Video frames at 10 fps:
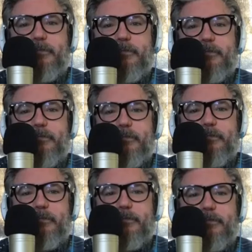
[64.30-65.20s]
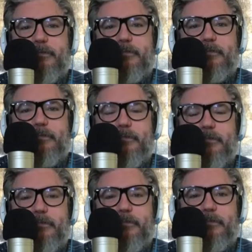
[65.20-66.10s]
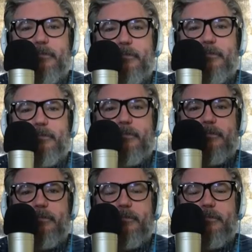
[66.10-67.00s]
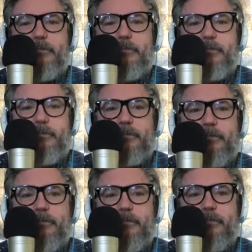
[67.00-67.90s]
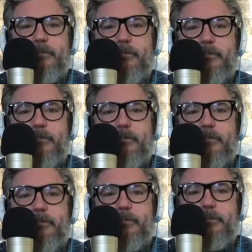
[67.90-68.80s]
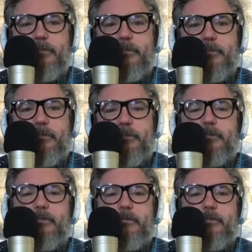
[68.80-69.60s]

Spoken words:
The person shown says nothing.